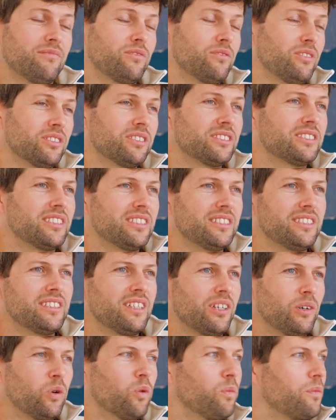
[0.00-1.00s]
honestly
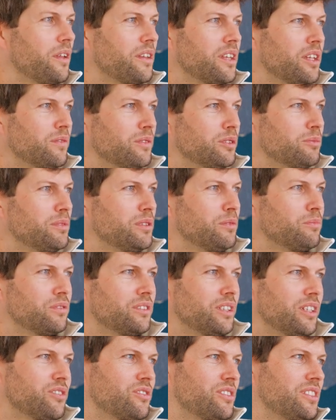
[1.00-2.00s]
they hope that there will be
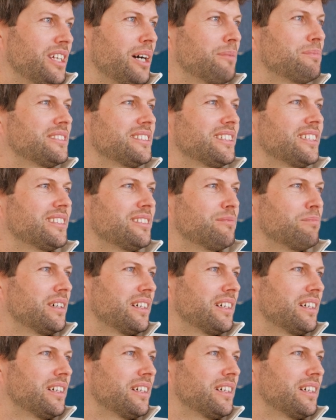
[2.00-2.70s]
potentially an upside in